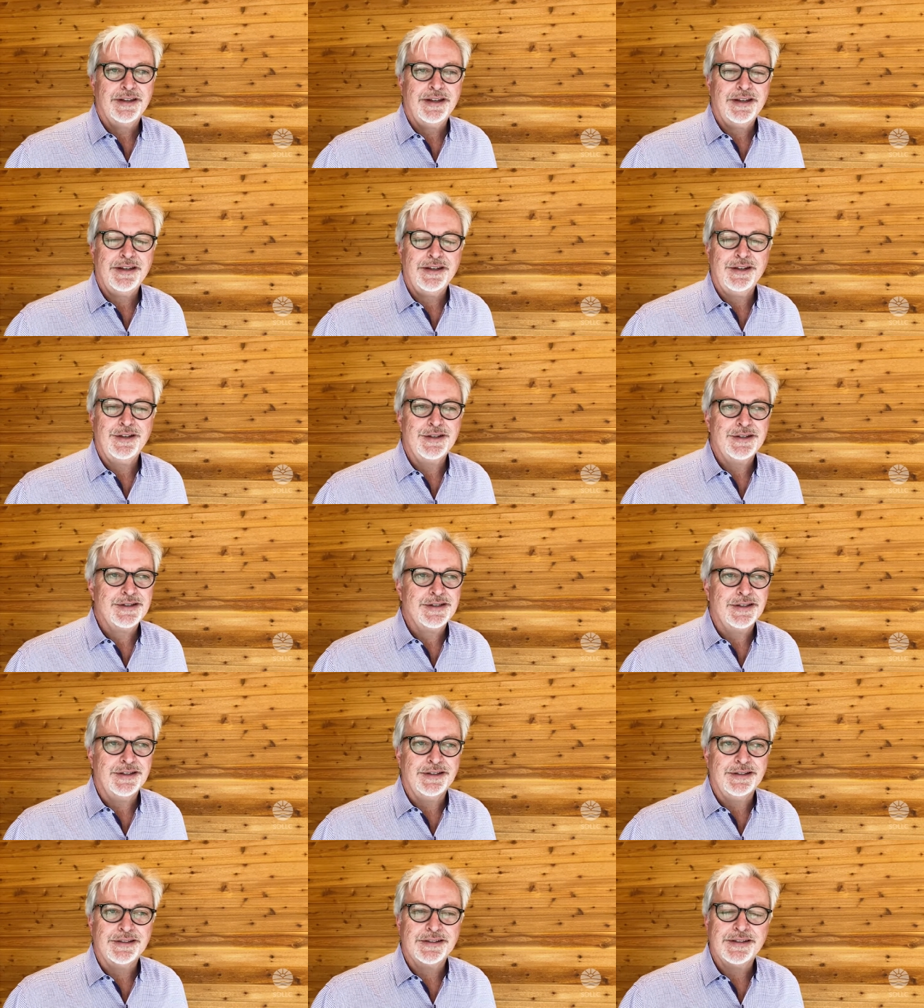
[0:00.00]

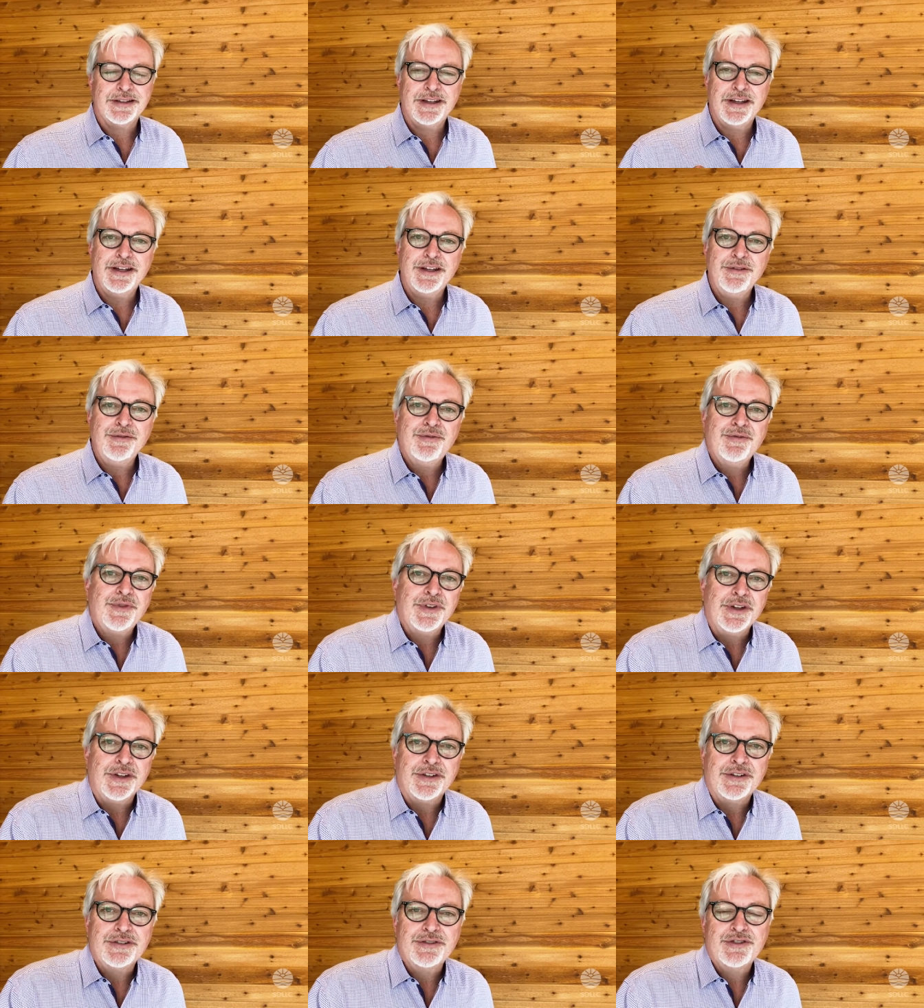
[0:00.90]
innocent
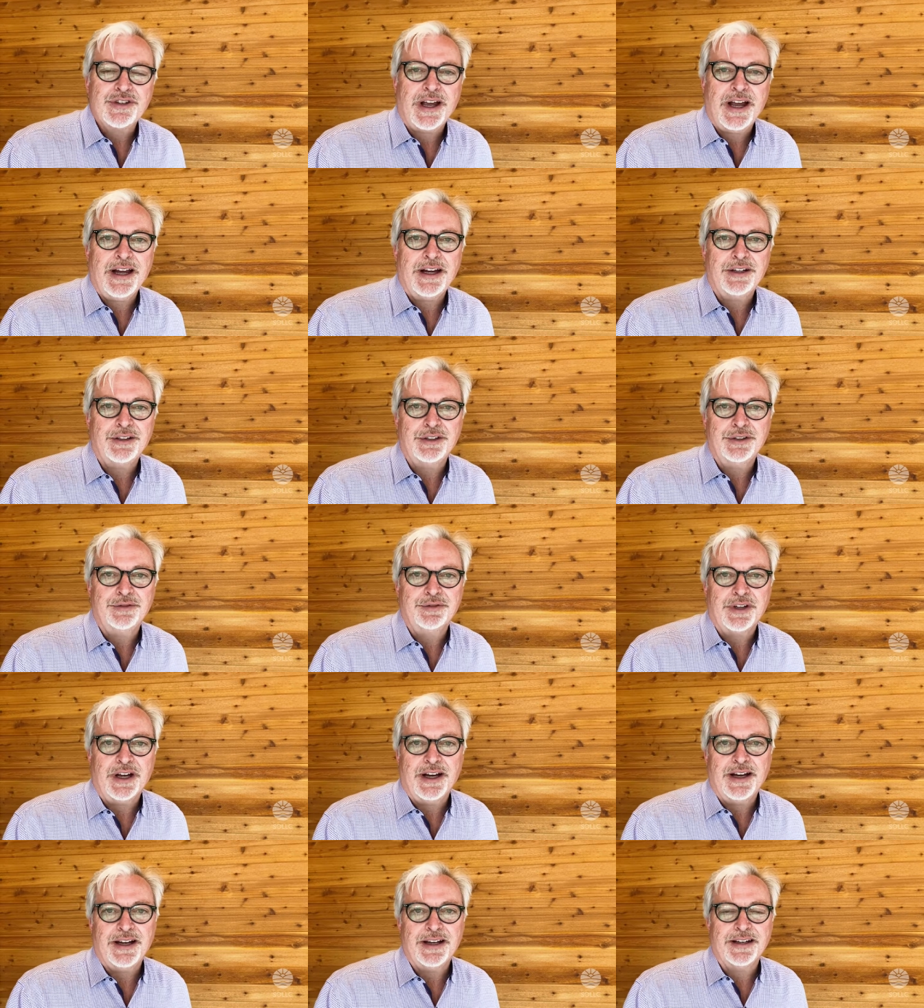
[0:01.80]
infant child of
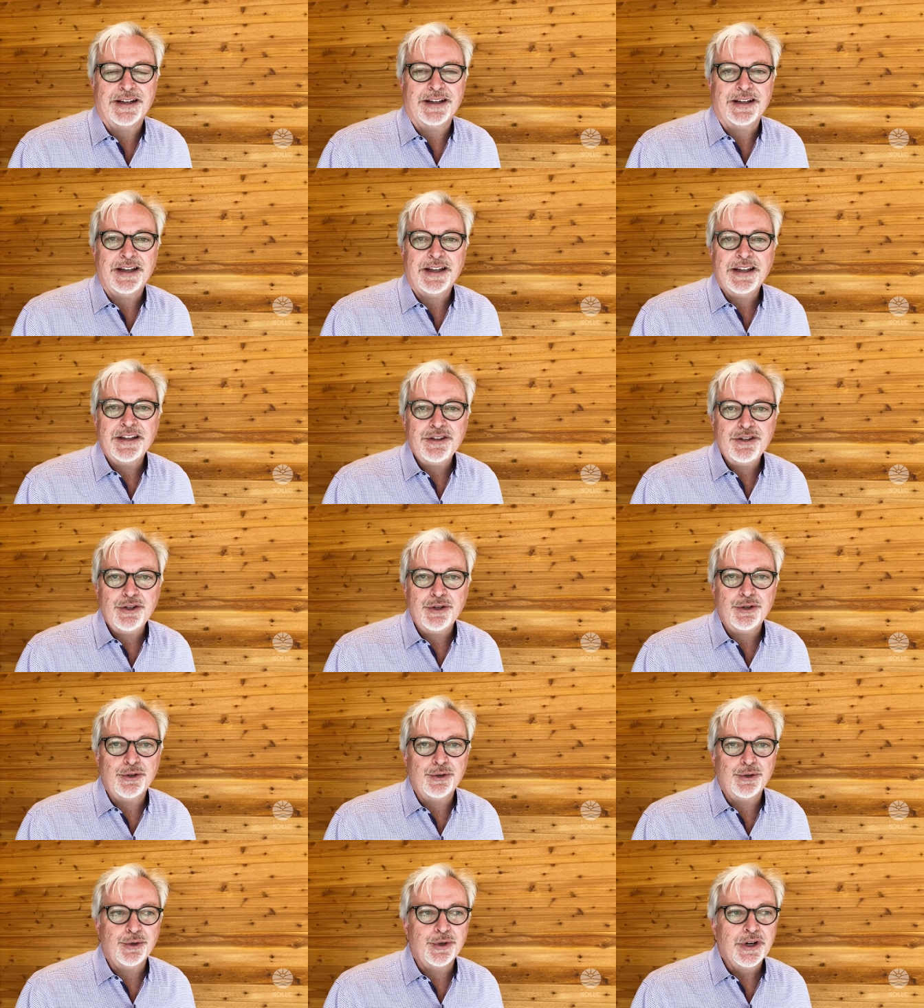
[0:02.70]
God, and in
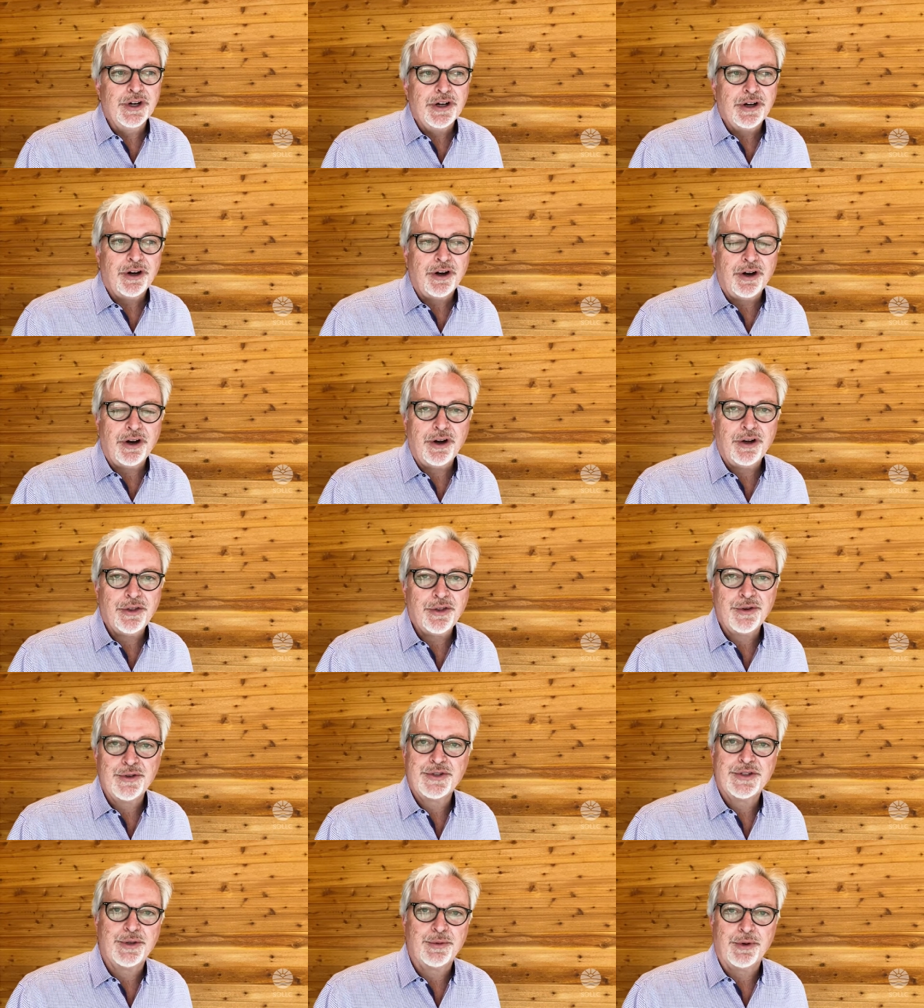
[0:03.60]
you all
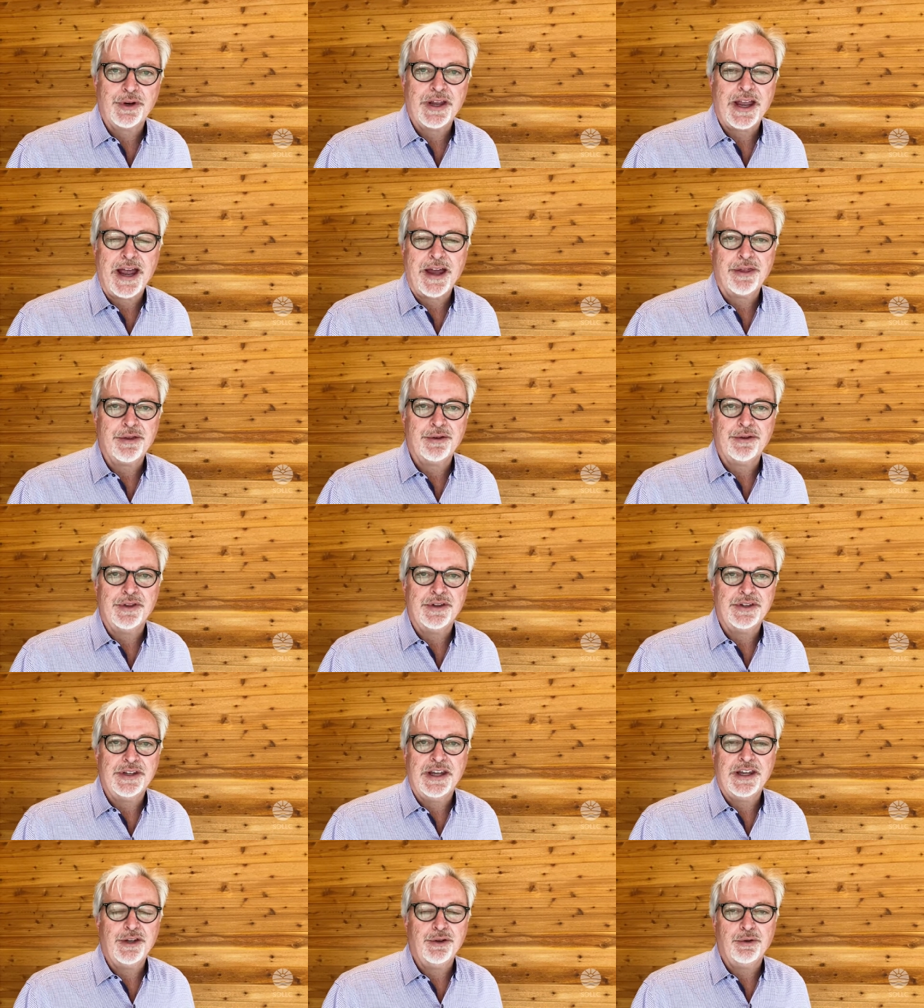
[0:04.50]
those that were gathered the
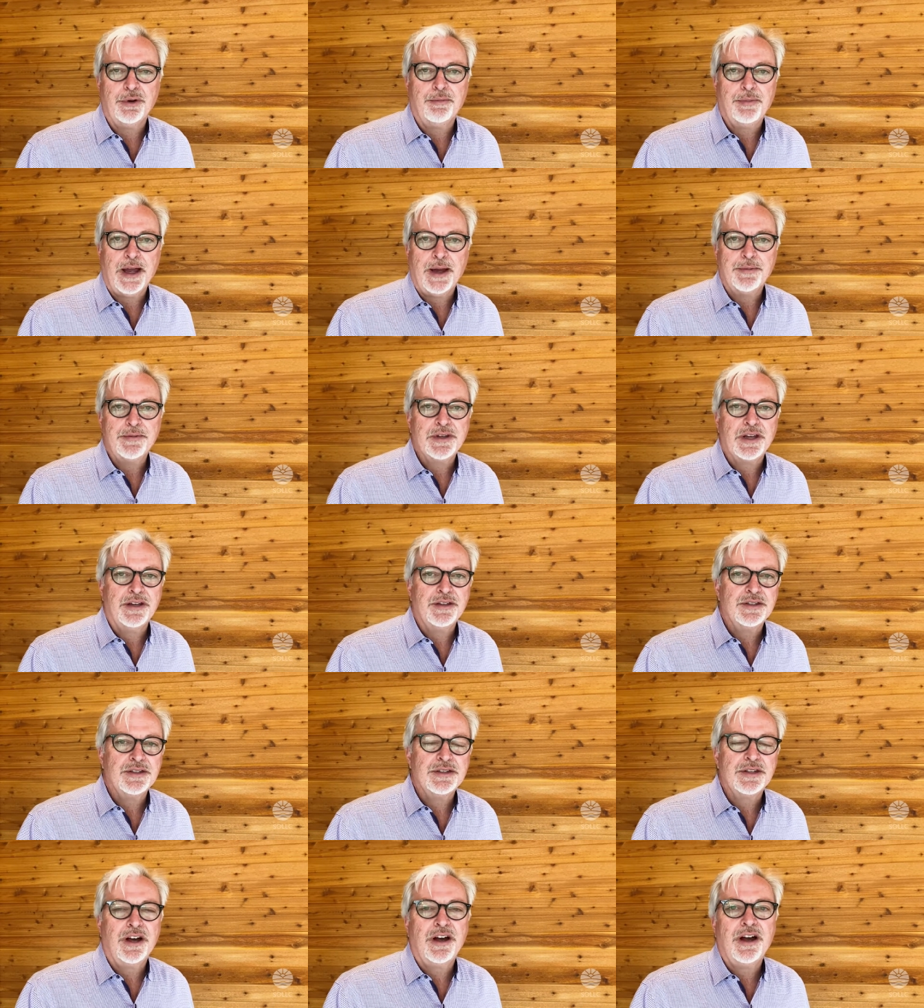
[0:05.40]
day you were
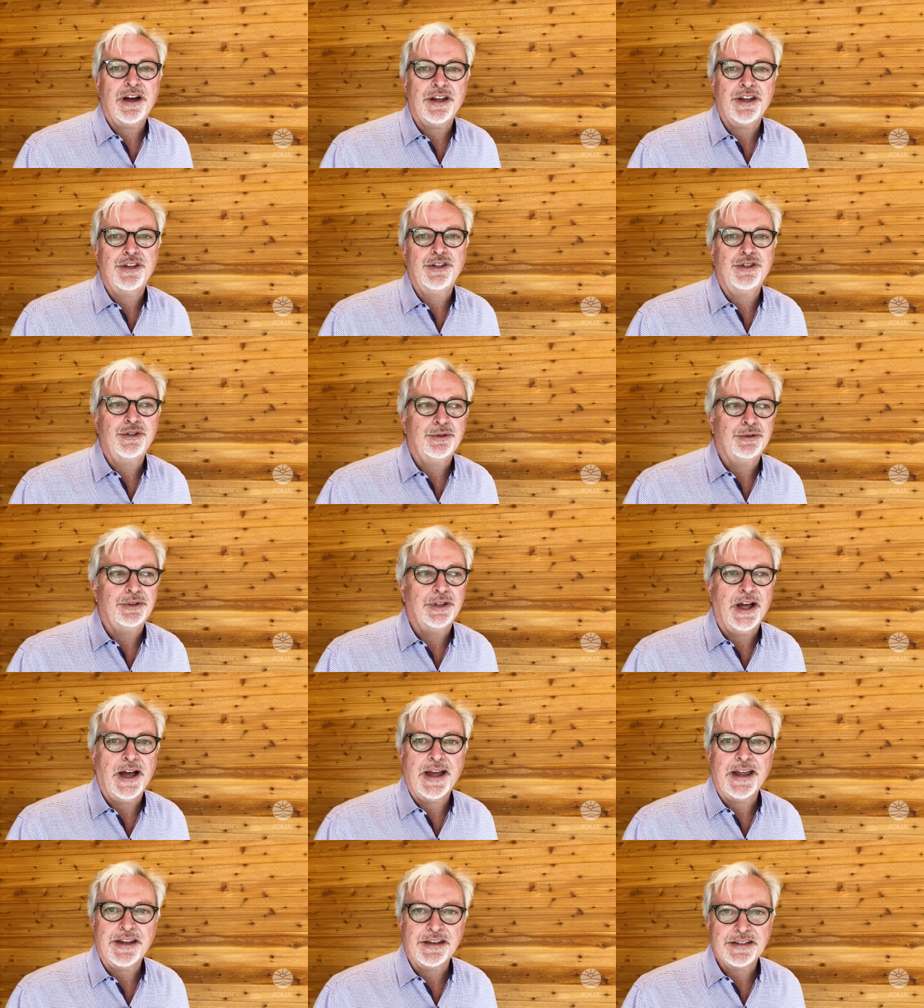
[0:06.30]
baptized saw in you
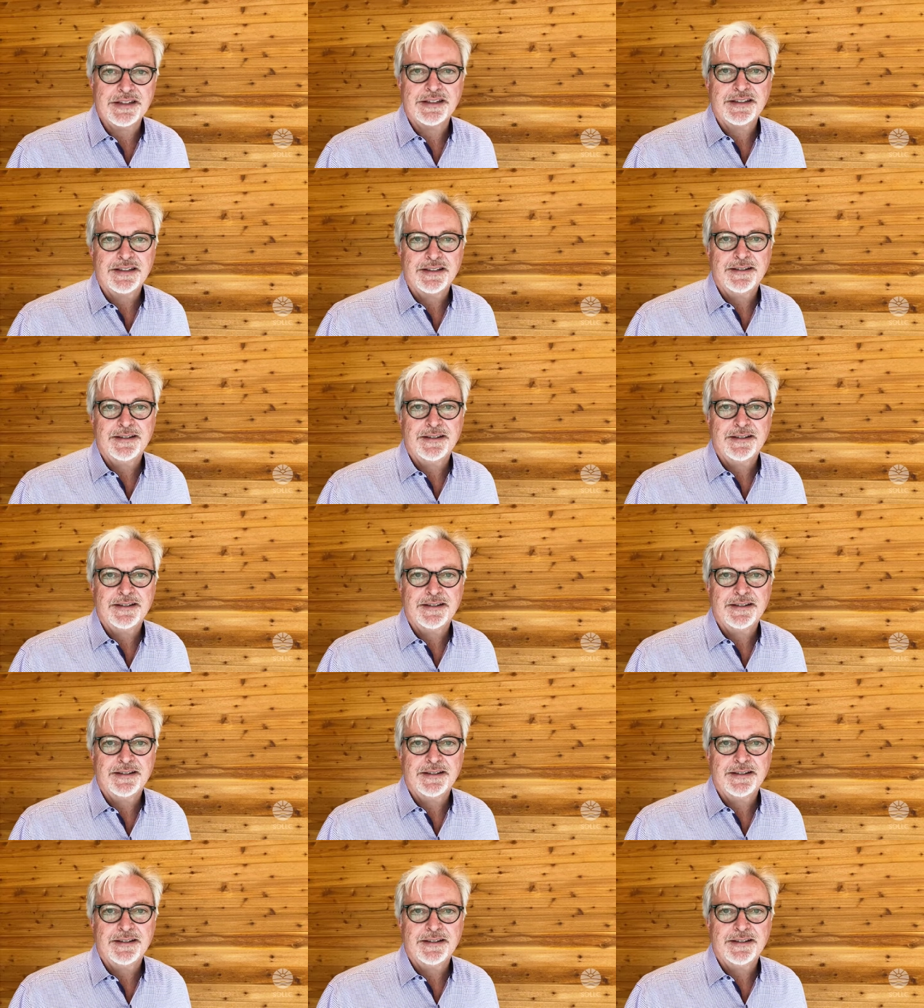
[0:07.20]
light.